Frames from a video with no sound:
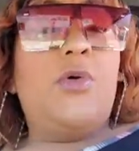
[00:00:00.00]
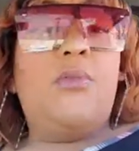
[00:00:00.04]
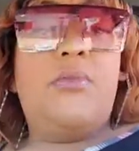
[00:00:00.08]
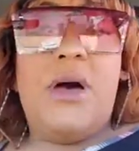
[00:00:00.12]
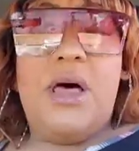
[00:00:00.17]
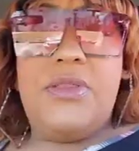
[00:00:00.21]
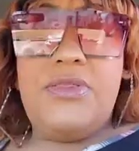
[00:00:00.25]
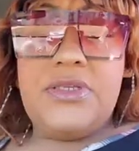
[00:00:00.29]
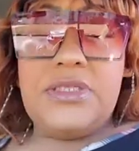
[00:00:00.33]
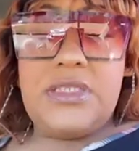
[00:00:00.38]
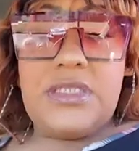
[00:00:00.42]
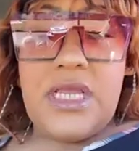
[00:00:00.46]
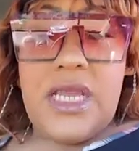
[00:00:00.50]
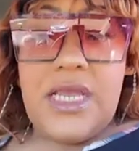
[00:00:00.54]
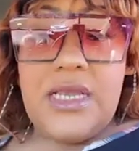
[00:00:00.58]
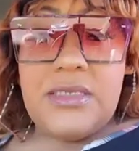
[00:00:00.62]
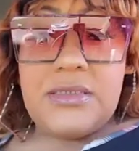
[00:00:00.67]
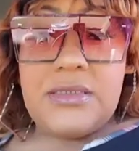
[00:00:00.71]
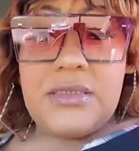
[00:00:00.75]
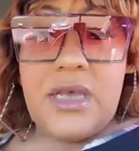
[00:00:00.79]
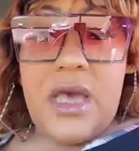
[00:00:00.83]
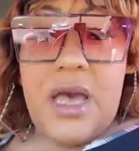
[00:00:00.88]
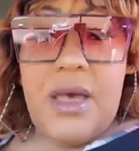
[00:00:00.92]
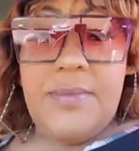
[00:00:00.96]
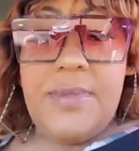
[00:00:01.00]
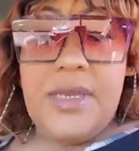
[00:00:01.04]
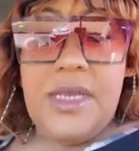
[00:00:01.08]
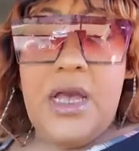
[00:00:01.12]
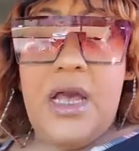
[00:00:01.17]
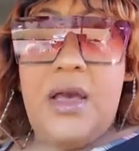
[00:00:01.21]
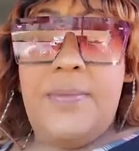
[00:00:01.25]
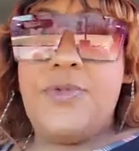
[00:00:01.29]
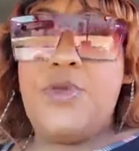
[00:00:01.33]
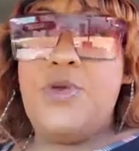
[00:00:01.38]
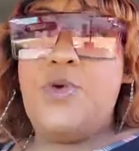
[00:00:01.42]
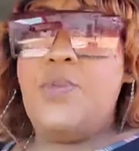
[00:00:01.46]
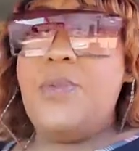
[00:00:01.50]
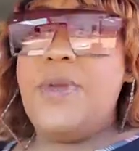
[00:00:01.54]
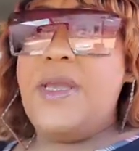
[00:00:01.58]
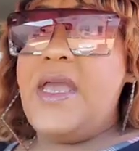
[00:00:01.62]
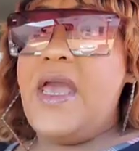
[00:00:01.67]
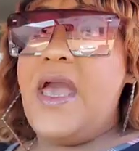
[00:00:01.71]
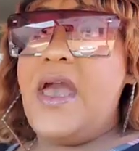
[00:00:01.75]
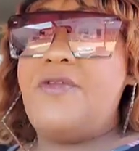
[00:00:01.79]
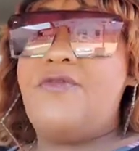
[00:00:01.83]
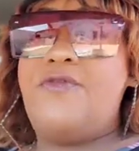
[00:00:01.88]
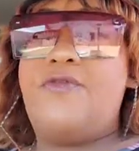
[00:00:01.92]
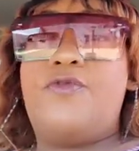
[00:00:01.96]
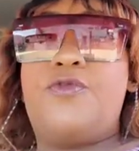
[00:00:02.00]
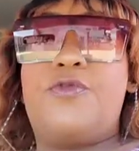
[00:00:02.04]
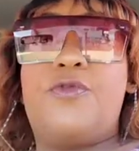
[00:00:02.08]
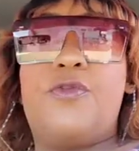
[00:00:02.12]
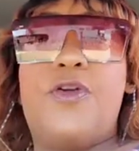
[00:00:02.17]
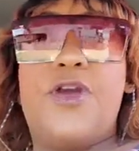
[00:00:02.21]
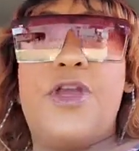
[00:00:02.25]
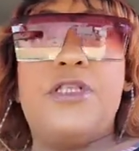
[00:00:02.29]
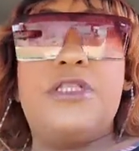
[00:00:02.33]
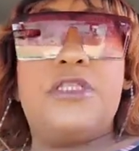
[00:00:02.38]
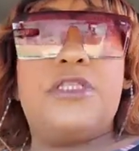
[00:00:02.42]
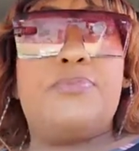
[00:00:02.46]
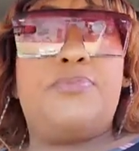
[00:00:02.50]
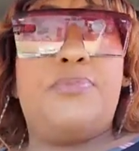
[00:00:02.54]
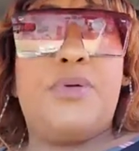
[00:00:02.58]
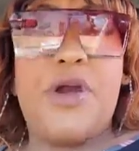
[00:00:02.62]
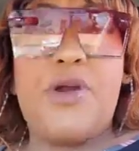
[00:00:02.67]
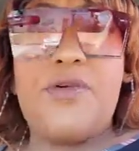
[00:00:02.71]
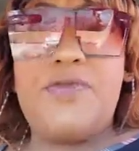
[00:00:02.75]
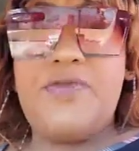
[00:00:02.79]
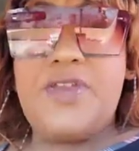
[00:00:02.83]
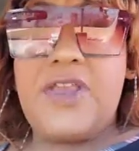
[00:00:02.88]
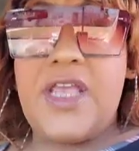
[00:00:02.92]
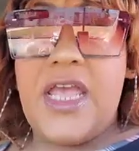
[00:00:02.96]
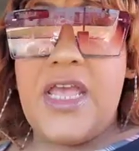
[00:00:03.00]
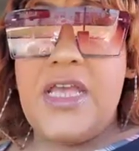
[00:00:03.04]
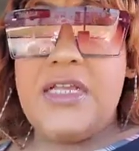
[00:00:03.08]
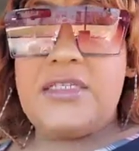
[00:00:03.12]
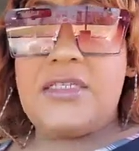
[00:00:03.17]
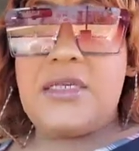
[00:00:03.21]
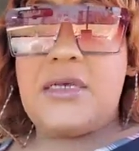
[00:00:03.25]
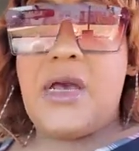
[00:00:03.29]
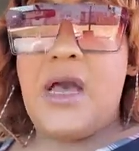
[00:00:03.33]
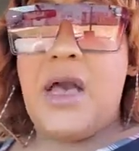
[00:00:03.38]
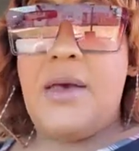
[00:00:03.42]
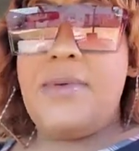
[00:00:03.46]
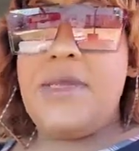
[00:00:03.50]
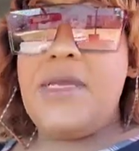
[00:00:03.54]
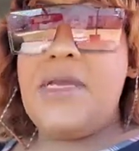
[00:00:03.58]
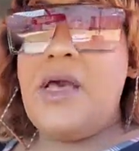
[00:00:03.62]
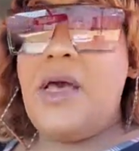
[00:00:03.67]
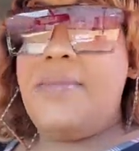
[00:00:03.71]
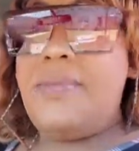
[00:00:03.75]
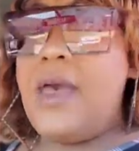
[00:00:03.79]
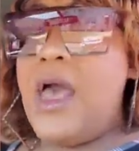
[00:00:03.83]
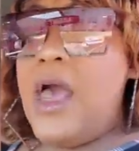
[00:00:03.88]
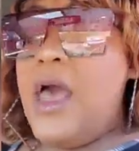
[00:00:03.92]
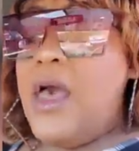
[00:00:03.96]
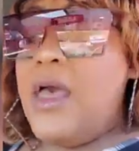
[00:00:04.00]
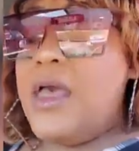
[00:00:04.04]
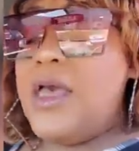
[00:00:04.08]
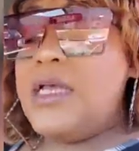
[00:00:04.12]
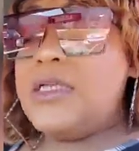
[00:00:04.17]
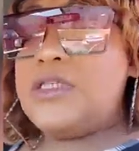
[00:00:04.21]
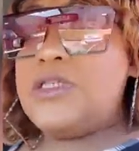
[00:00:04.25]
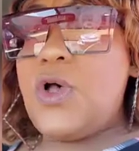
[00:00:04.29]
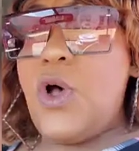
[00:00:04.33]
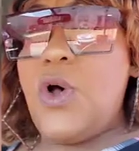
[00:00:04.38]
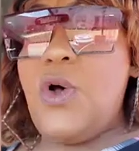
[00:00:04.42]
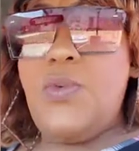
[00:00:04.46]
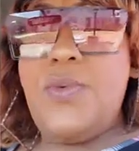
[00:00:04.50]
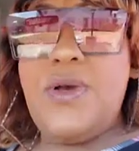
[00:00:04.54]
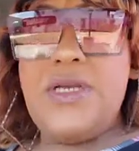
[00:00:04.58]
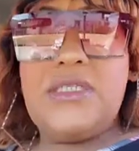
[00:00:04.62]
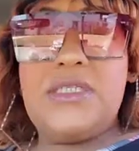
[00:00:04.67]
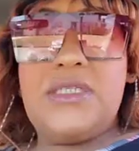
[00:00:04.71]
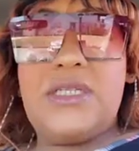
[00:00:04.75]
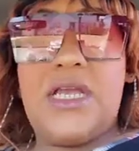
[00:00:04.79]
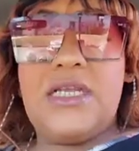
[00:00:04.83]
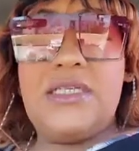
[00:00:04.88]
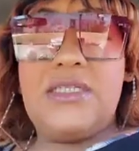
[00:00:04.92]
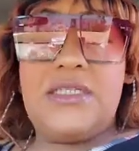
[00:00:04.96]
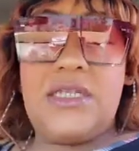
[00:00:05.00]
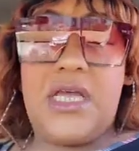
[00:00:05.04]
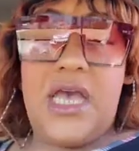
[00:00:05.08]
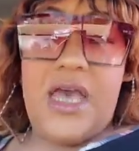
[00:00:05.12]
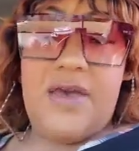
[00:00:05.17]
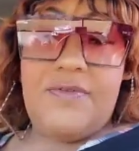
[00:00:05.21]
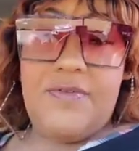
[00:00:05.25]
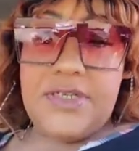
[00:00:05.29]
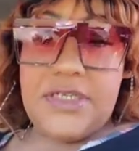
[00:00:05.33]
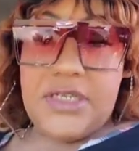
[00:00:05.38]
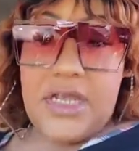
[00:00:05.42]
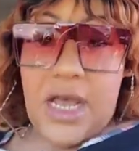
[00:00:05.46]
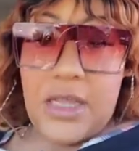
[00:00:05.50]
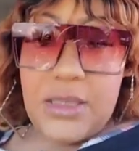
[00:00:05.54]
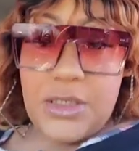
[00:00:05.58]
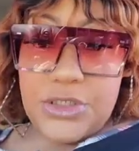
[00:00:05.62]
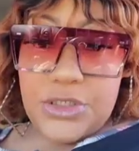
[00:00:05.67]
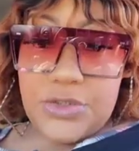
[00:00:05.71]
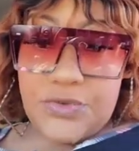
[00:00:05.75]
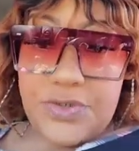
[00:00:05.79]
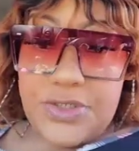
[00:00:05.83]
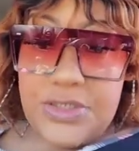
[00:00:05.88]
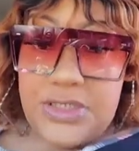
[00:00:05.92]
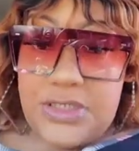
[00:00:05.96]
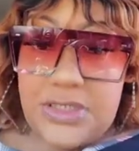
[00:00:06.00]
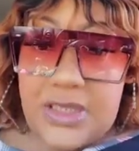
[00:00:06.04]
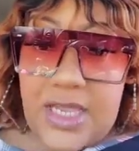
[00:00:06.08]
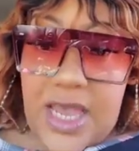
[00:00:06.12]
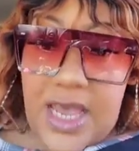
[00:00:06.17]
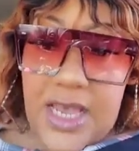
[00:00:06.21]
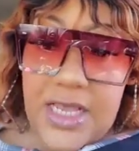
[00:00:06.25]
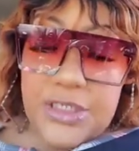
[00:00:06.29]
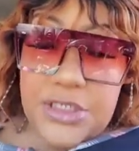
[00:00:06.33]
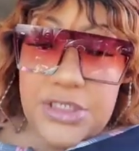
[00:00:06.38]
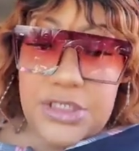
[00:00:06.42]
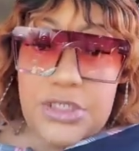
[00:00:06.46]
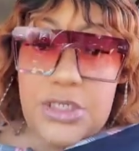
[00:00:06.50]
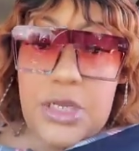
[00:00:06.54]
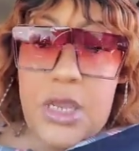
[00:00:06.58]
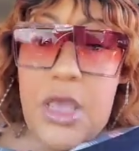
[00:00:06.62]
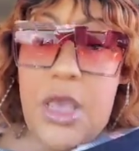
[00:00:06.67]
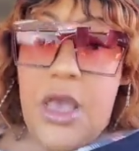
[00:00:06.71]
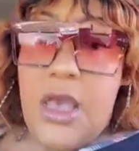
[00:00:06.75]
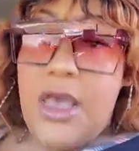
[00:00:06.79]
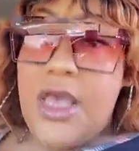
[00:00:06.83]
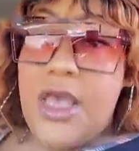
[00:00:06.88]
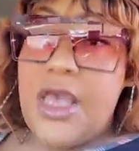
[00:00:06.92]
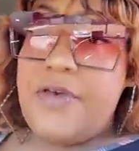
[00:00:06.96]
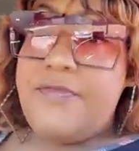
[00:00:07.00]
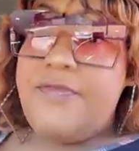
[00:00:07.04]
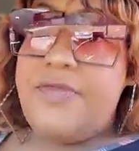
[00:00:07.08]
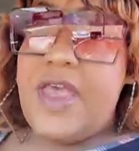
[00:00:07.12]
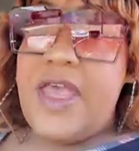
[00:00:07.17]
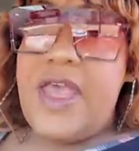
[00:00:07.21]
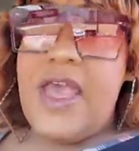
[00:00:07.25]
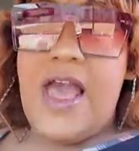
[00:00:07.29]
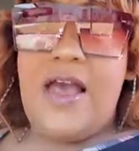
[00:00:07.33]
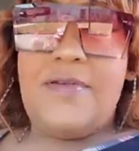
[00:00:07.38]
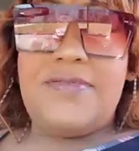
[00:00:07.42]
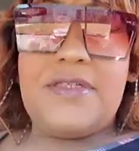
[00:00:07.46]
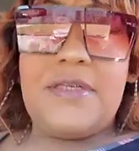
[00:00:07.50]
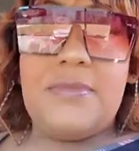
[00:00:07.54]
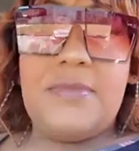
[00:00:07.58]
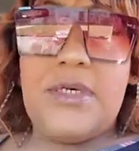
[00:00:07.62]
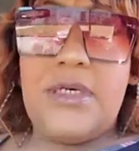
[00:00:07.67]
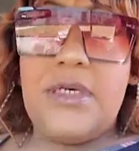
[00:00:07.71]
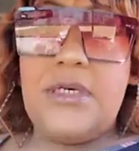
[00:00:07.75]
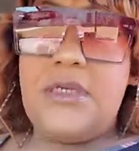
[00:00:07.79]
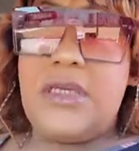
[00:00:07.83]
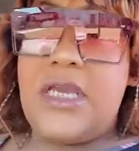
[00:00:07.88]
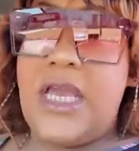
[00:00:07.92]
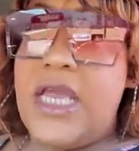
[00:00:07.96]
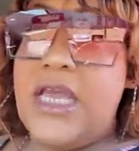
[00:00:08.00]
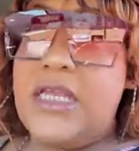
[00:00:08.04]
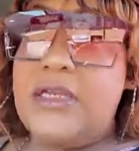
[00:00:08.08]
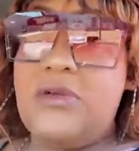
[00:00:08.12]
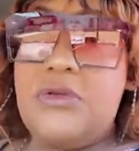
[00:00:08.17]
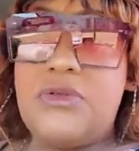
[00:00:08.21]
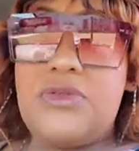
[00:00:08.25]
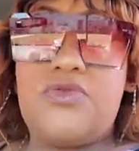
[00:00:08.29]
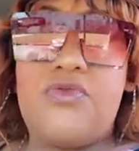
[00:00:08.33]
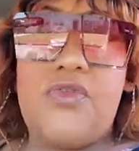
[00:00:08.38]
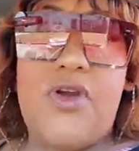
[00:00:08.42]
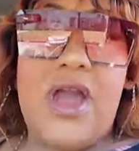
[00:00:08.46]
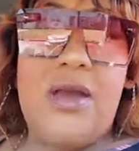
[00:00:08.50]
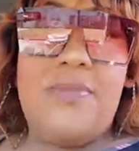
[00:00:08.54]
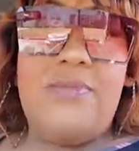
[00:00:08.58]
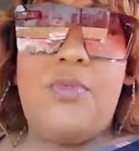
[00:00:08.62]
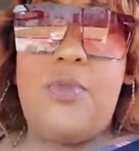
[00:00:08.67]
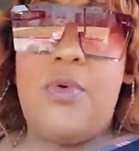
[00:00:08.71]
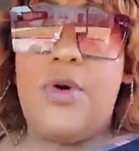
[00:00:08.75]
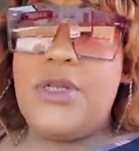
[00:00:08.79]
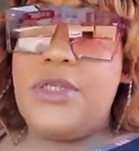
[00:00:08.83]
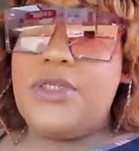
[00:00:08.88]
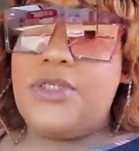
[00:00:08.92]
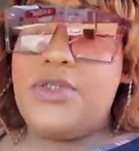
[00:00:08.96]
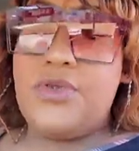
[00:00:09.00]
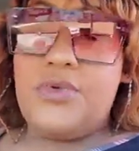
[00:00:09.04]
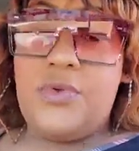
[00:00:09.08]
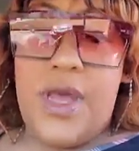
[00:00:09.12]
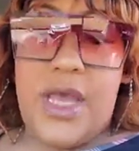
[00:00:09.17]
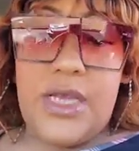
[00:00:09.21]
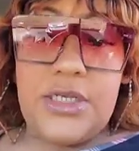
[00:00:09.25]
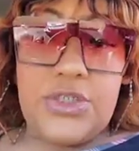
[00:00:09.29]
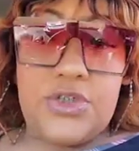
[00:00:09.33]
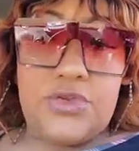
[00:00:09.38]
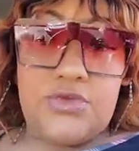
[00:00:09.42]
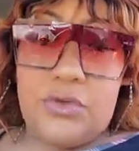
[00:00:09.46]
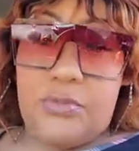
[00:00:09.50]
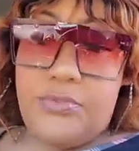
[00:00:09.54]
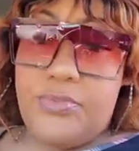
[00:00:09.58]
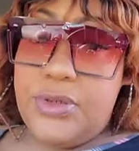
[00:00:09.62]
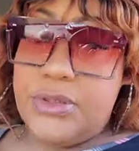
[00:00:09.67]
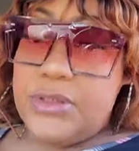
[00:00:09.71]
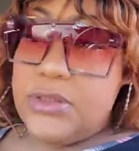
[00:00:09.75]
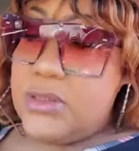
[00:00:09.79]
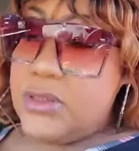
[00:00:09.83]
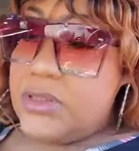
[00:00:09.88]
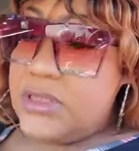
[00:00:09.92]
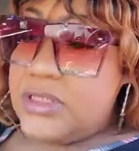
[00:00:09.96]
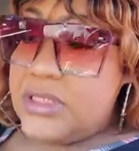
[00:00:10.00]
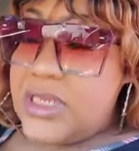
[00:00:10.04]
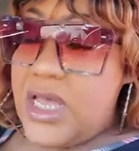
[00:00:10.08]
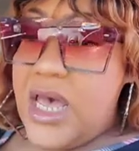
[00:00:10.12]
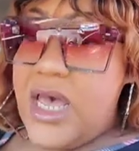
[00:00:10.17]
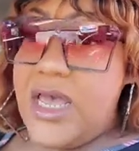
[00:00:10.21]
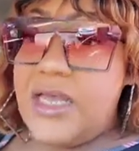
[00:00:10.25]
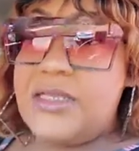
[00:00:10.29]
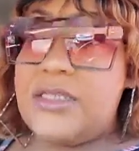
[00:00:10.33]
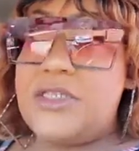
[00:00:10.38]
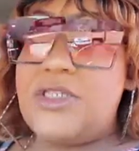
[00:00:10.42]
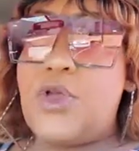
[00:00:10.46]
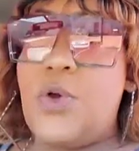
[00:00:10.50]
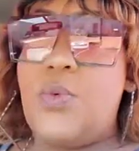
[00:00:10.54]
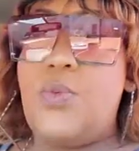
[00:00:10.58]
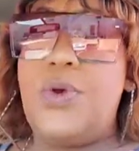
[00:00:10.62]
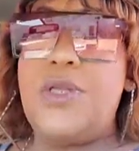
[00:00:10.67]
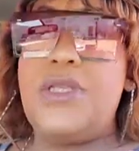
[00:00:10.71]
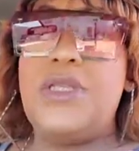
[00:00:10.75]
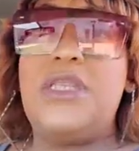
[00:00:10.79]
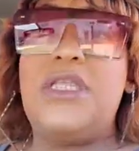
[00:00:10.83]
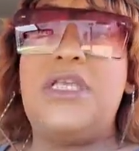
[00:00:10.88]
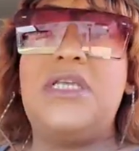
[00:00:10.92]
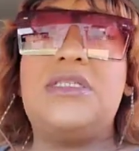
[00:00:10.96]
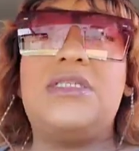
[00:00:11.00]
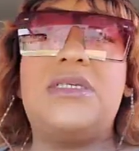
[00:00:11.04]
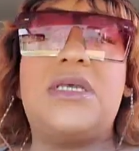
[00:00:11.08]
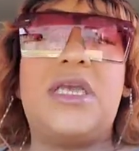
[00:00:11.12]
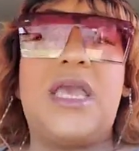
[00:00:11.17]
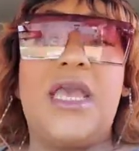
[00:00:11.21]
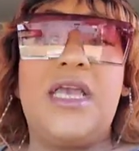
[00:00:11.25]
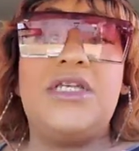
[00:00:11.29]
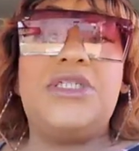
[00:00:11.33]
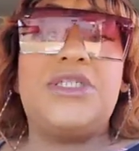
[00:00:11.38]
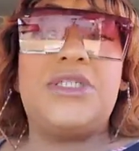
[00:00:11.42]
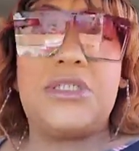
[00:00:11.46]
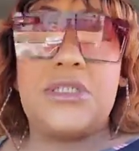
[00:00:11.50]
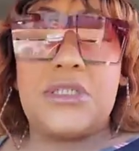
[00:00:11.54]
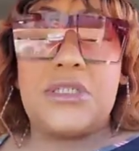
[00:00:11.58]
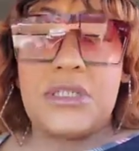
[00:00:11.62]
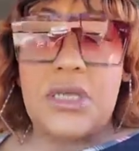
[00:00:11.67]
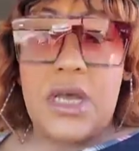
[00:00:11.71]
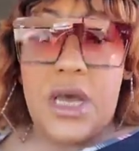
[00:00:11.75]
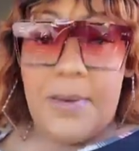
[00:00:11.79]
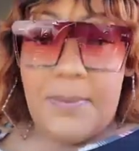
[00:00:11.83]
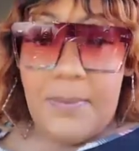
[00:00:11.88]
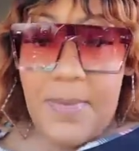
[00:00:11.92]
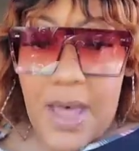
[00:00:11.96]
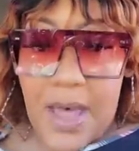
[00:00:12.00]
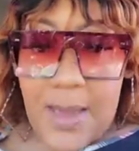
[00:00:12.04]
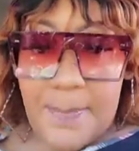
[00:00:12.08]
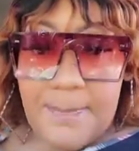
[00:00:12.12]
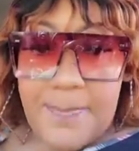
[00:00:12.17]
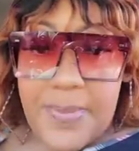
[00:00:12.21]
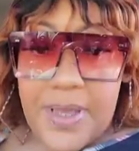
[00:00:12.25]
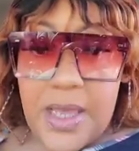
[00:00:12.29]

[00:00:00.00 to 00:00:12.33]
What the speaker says: Mother's Day is coming up. You may have friends' birthdays are coming up. It's always nice to have a Dollar Tree stash. If they have some good candles, grab one or two extra and put it aside, so when these occasions come up,